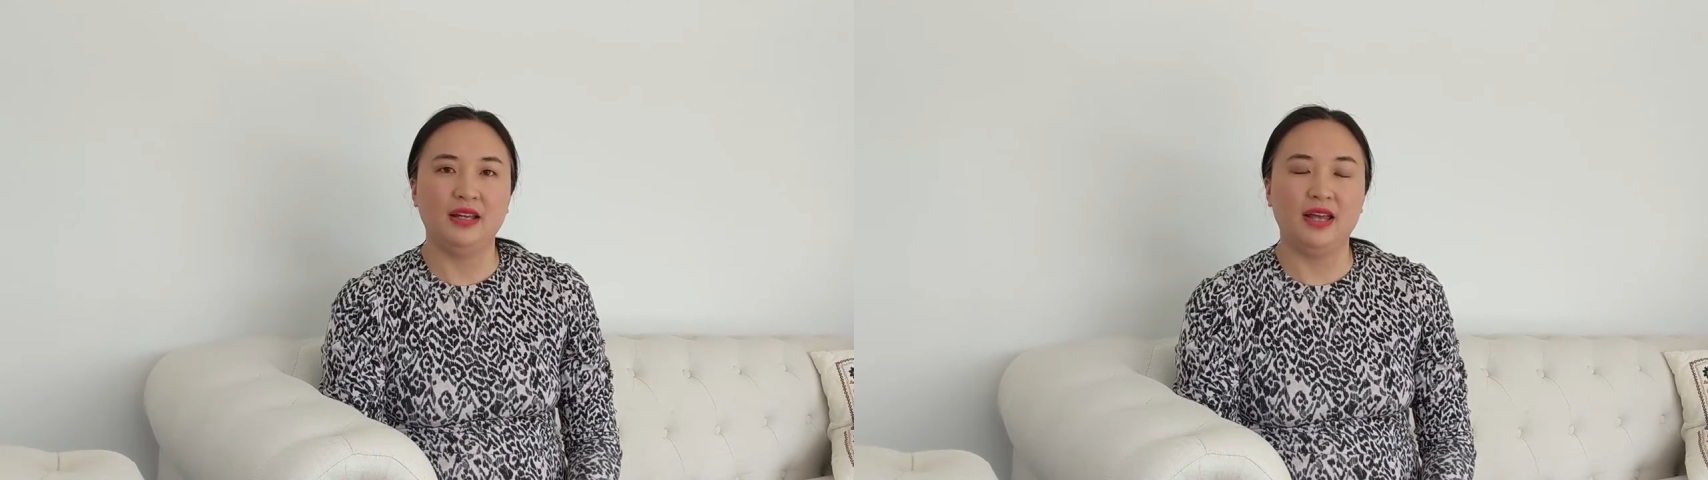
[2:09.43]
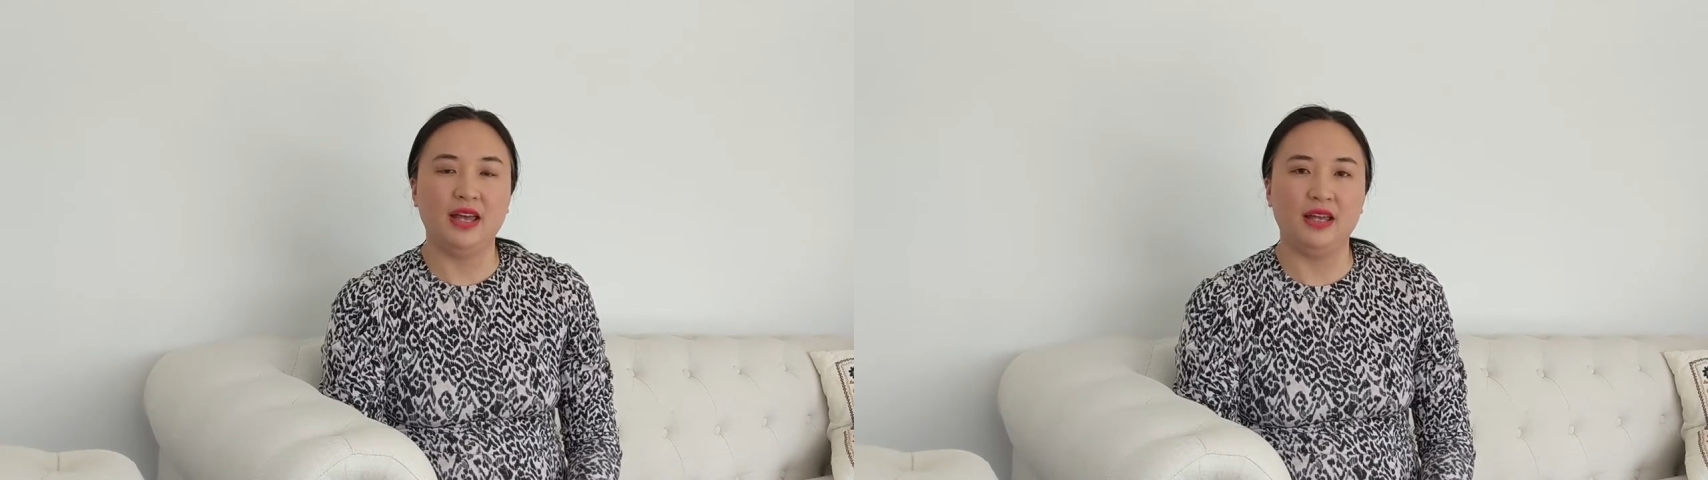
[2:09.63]

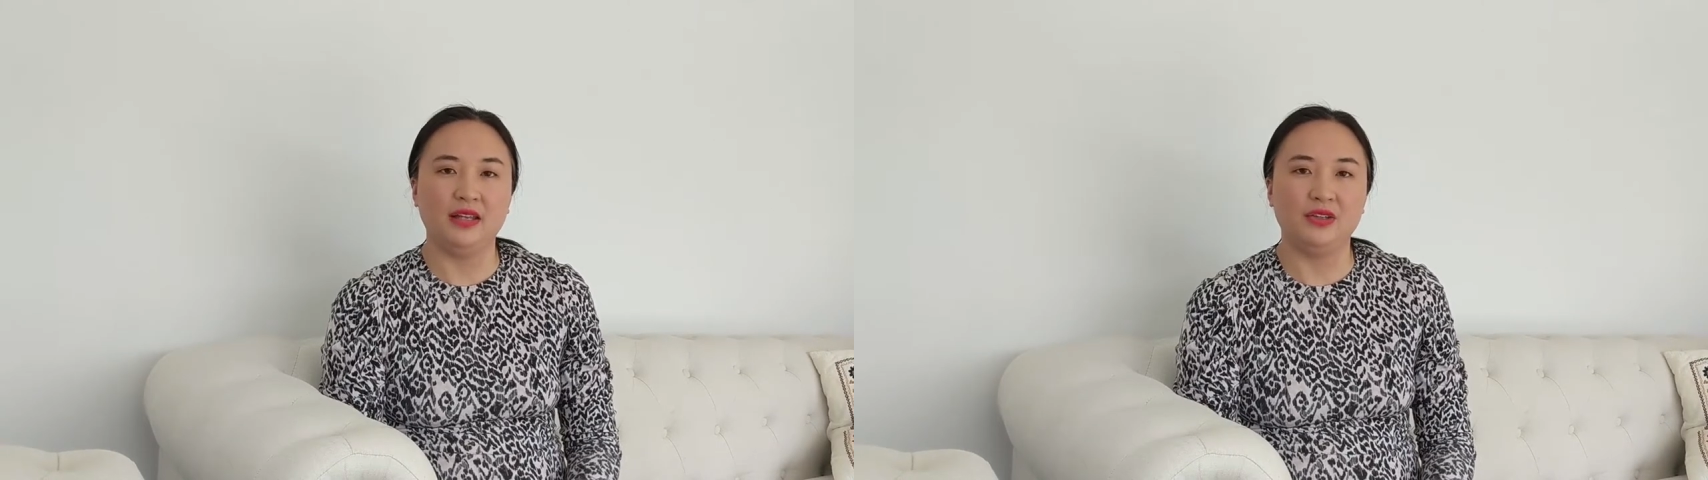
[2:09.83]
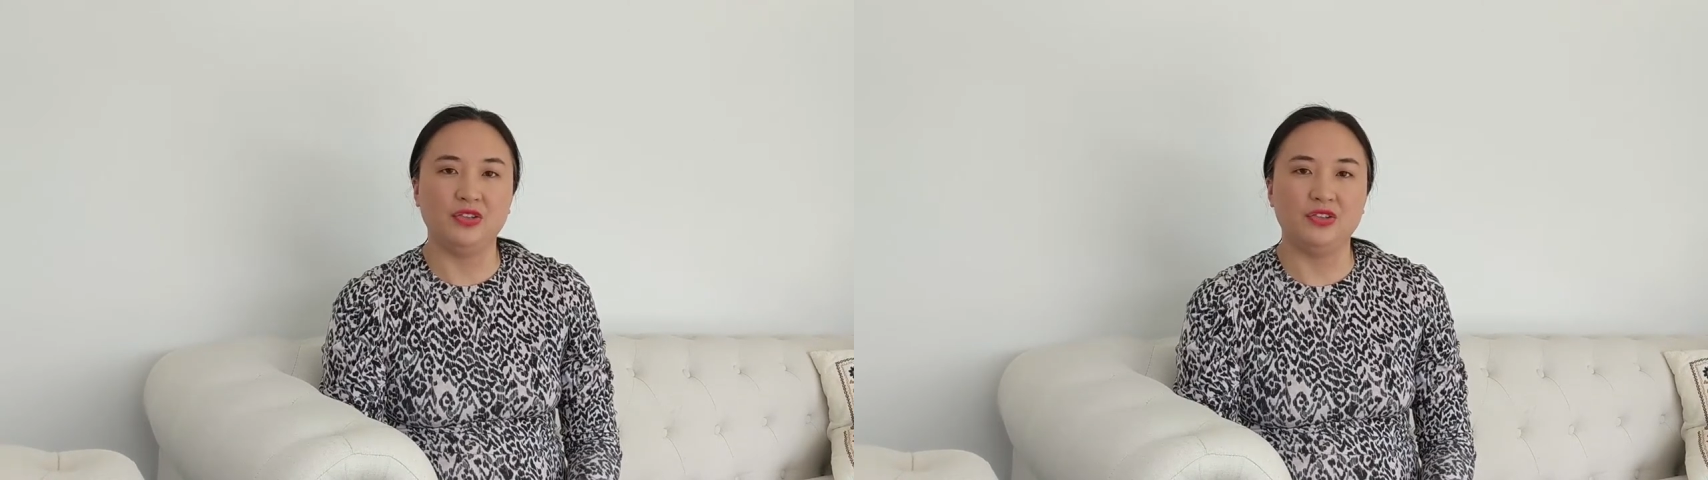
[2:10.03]

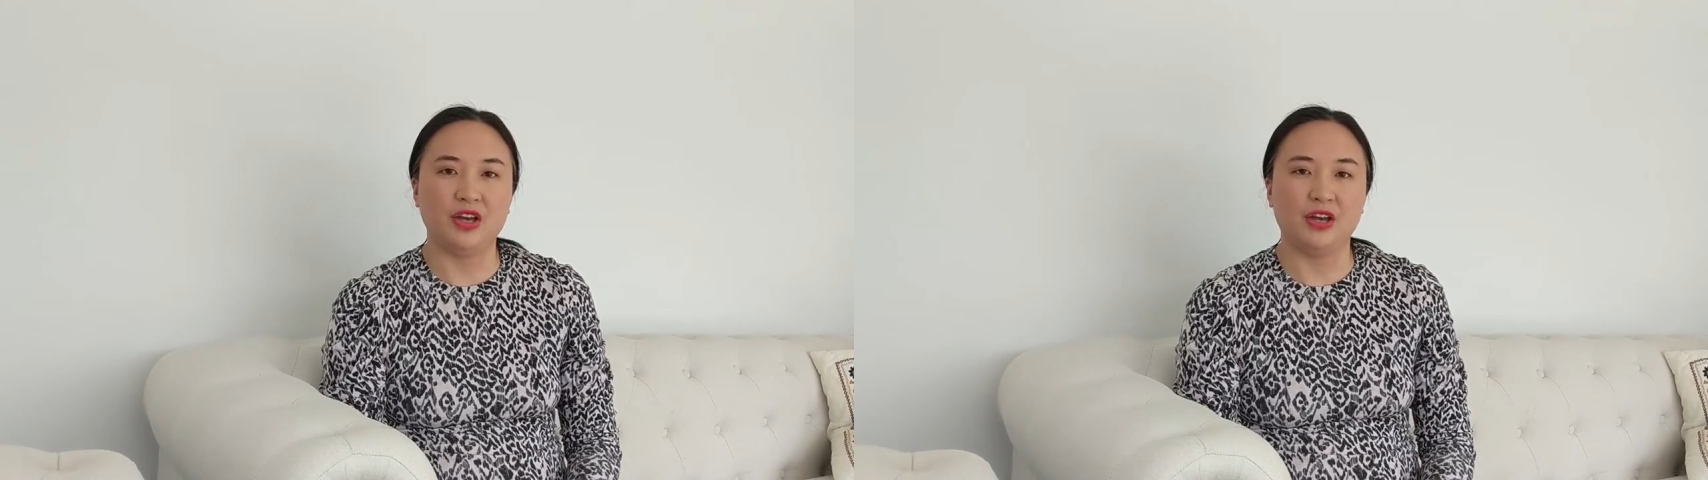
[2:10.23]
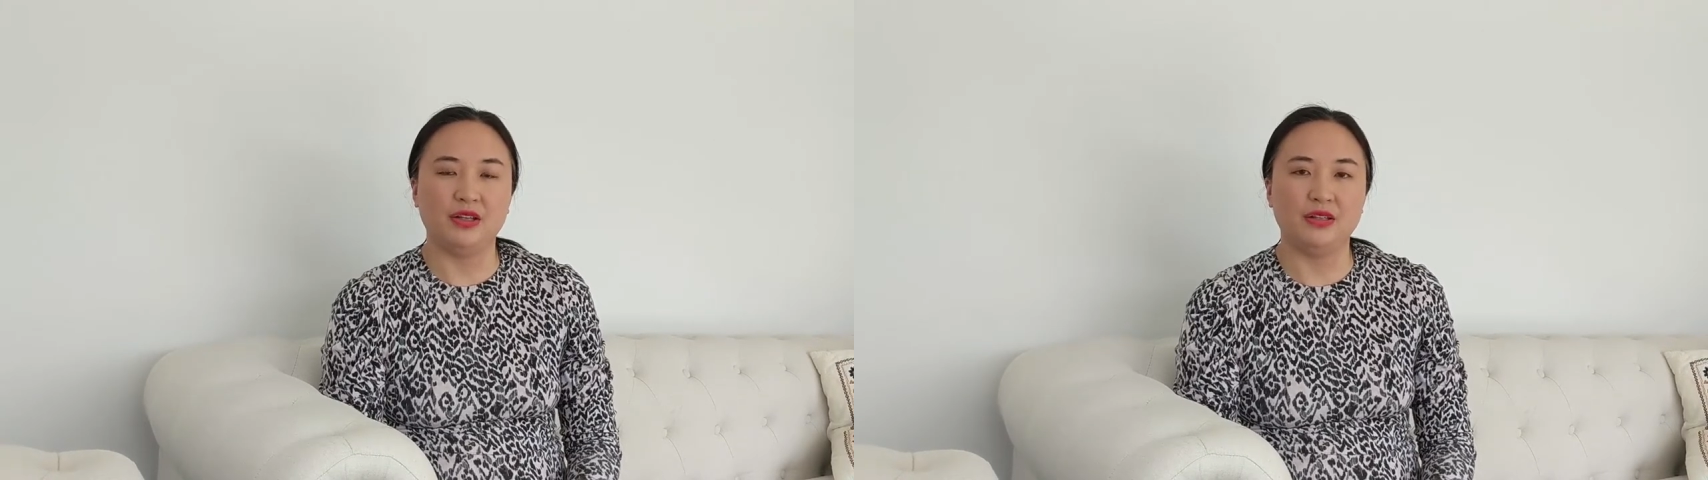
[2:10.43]
and
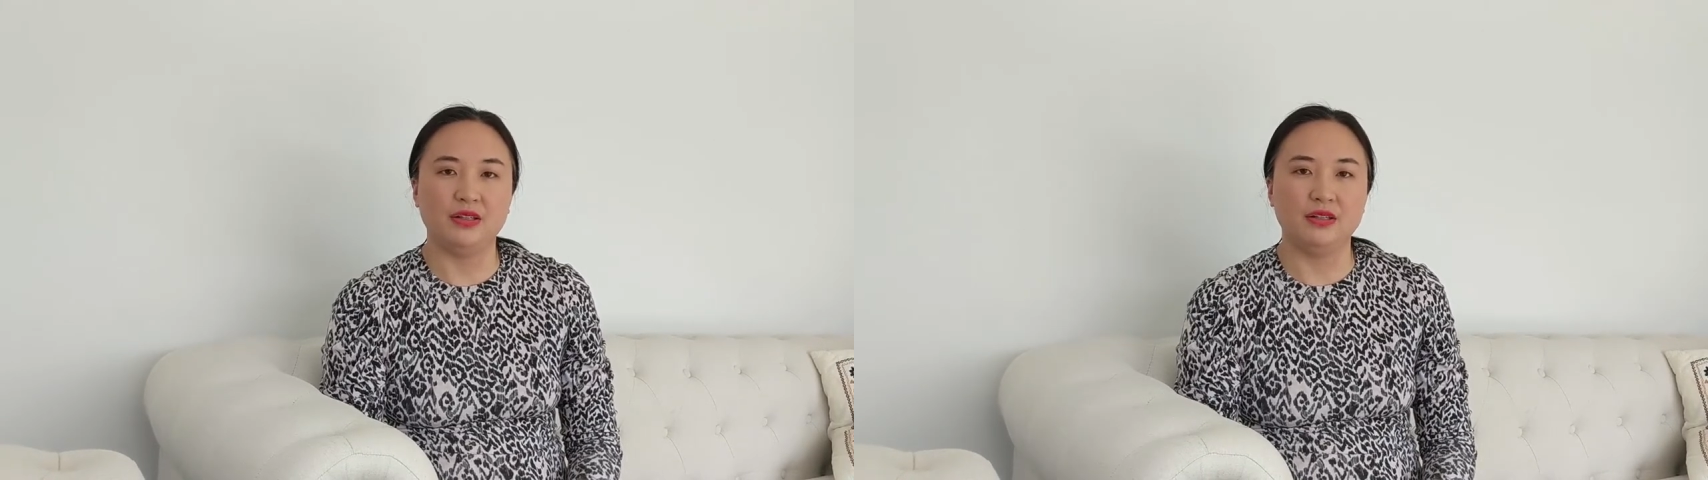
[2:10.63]
uh,